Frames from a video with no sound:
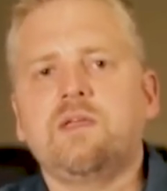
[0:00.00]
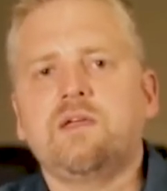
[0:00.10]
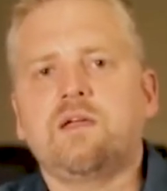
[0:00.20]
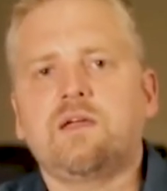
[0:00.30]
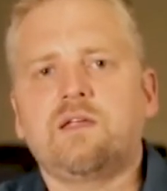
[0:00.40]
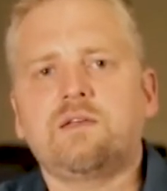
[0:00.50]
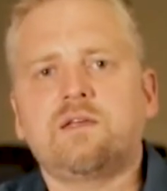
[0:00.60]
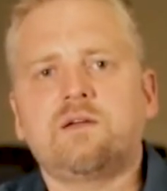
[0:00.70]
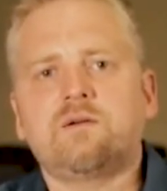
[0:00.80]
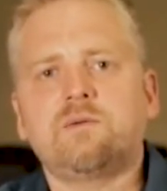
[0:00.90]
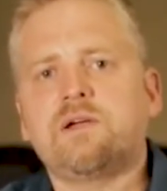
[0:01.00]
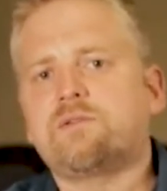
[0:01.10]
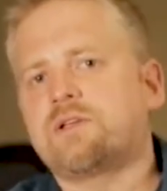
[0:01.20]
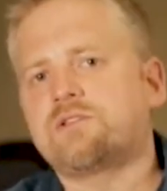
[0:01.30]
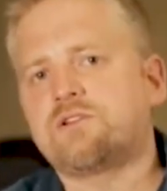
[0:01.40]
And we have
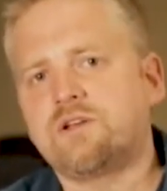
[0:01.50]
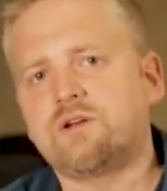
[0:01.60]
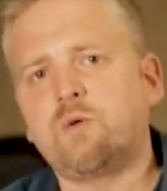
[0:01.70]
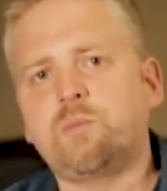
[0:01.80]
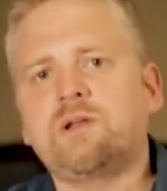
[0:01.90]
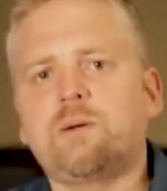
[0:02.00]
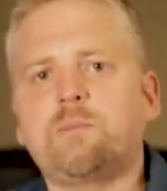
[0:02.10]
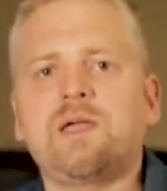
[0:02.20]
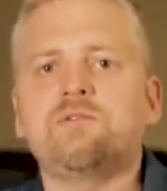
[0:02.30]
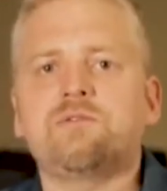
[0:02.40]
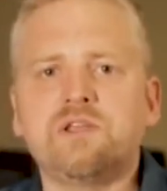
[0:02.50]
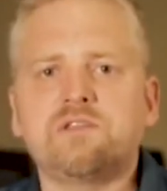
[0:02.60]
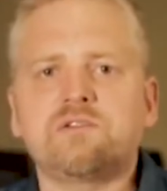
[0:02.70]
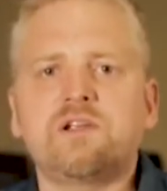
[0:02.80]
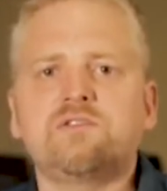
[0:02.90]
actually opened up a free
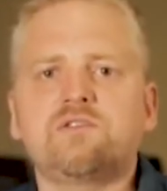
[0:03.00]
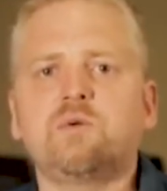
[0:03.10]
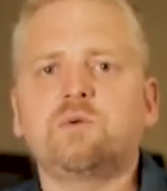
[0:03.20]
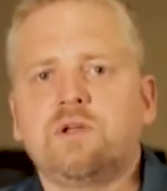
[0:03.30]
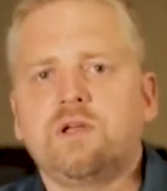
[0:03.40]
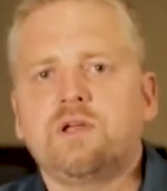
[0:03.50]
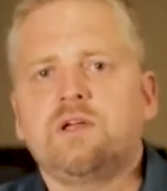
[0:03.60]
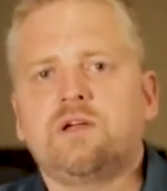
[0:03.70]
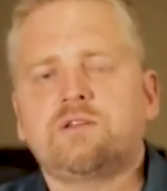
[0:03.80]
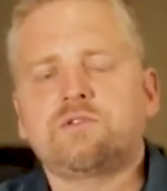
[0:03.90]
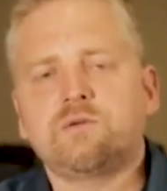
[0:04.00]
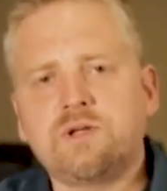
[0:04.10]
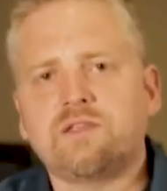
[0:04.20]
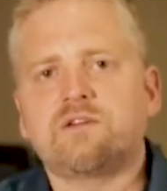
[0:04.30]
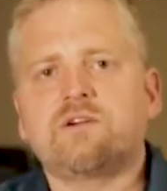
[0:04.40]
trade zone
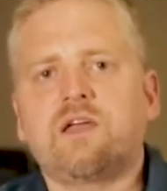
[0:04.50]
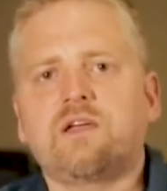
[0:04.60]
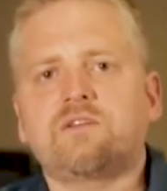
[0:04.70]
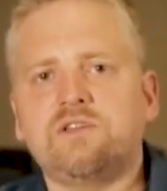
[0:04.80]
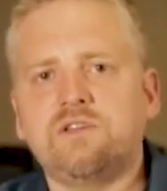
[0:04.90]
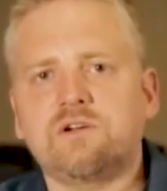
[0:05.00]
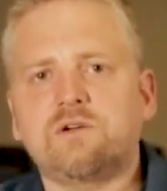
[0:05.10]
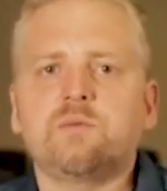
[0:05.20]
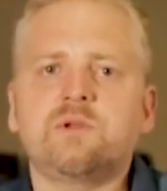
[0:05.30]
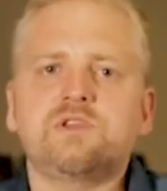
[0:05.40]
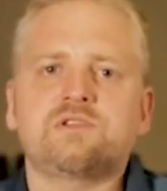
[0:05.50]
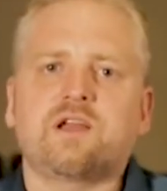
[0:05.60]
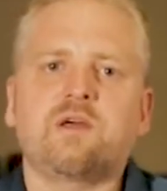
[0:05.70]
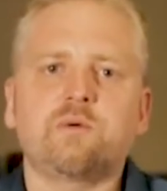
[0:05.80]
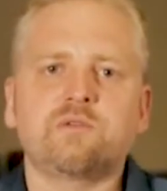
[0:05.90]
together last year, which
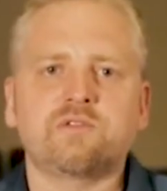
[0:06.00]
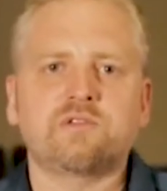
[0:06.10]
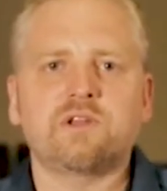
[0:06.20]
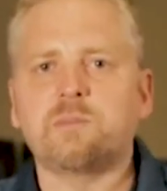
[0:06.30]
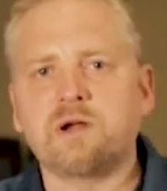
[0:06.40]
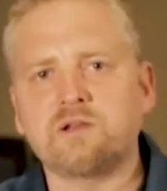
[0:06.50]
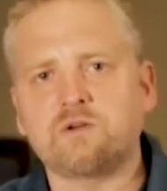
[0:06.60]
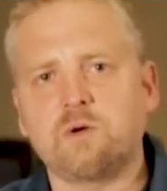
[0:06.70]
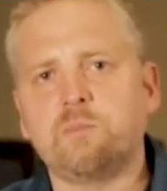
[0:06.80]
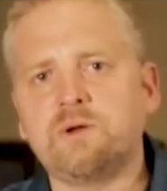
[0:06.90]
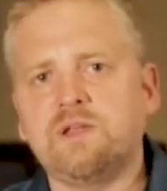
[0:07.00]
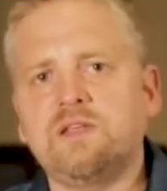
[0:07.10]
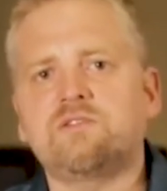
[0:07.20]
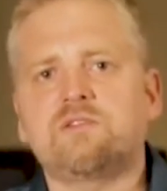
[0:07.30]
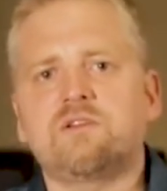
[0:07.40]
allows Liberland
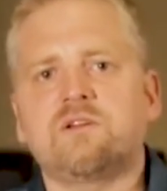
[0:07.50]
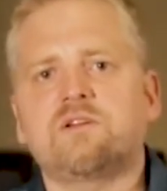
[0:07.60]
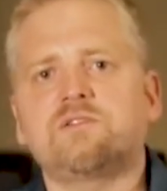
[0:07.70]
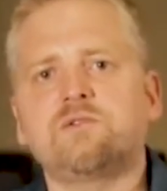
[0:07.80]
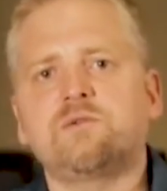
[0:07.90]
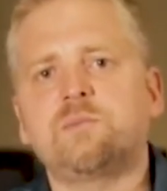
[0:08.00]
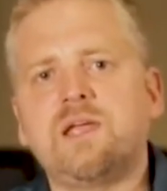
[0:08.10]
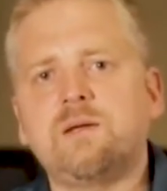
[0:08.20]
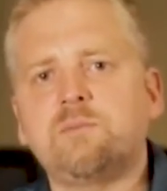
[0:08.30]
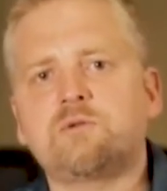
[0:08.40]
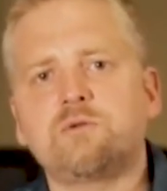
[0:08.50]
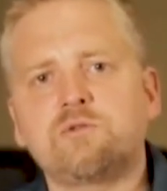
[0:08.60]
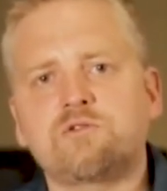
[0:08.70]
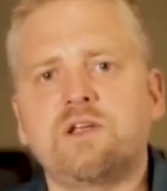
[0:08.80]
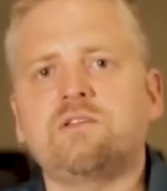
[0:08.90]
companies to be able to
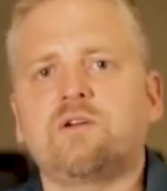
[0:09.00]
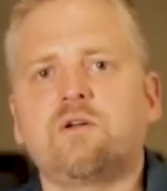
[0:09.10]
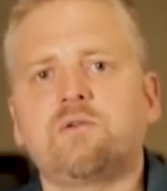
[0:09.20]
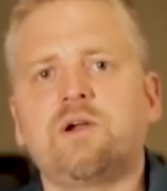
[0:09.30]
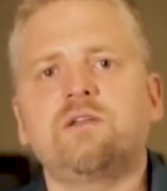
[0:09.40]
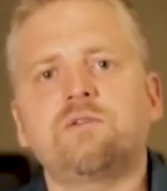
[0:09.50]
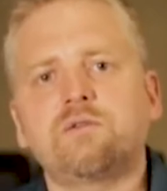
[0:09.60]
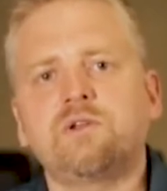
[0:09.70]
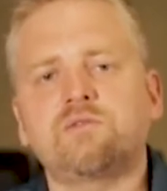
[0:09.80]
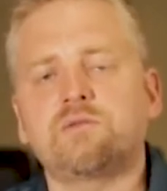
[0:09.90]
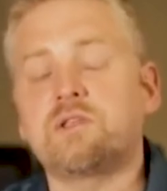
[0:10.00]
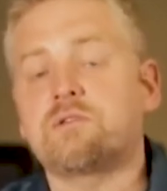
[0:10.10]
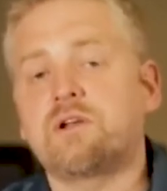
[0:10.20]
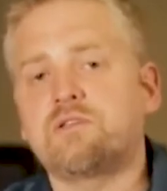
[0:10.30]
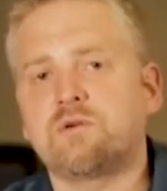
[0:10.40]
trade already through this free
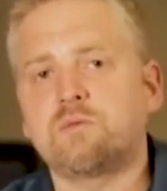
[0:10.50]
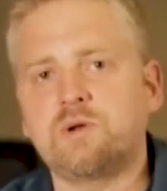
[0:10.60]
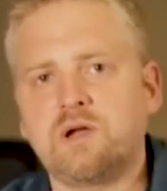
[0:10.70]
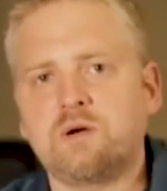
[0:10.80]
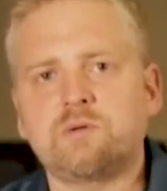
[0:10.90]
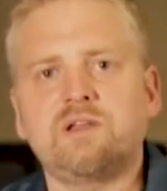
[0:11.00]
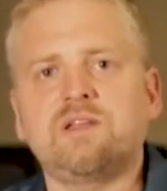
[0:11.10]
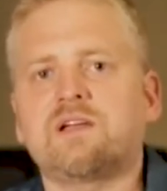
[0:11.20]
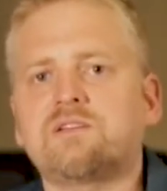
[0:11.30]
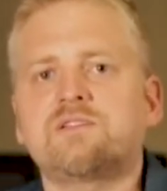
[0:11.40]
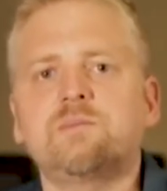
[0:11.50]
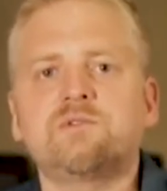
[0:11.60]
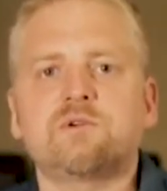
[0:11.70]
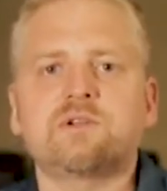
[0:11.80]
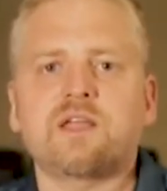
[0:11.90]
trade zone without any customs
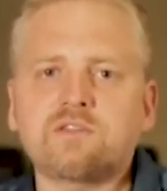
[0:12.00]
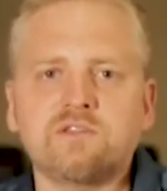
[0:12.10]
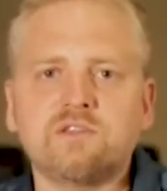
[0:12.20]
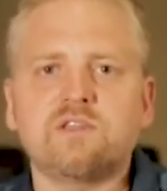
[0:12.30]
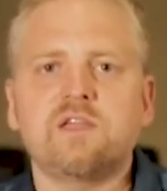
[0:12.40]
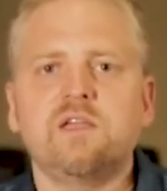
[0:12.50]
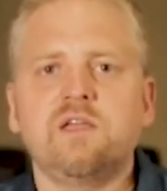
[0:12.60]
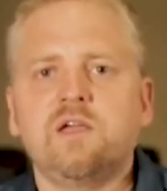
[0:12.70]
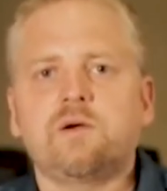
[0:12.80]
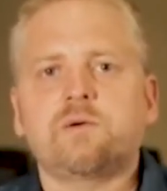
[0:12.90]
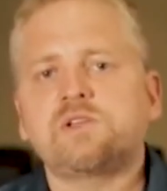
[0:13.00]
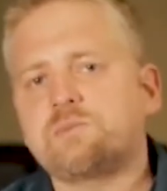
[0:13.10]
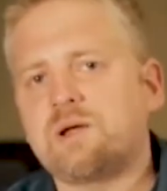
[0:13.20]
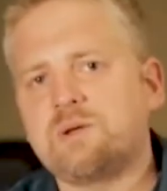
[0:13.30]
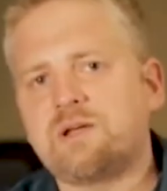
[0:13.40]
or taxes, which
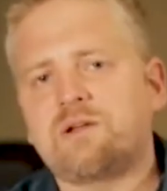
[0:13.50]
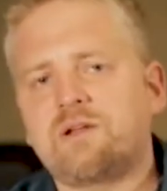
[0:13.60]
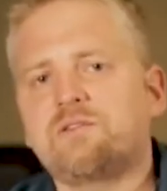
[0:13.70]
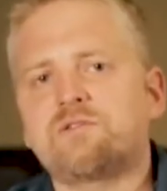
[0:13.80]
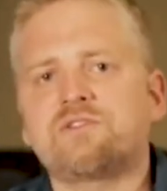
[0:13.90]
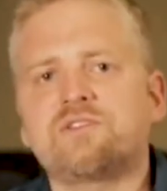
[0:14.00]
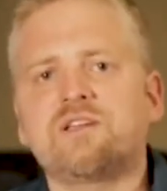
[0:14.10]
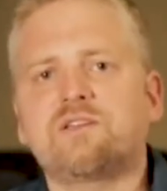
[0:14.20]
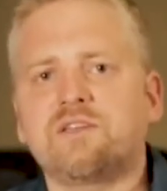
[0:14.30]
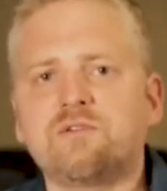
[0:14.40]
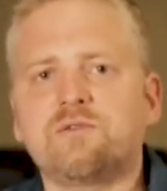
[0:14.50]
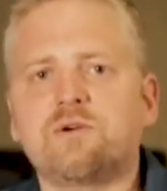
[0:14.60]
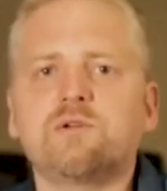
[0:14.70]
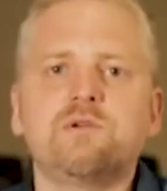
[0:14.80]
might be an interesting thing for you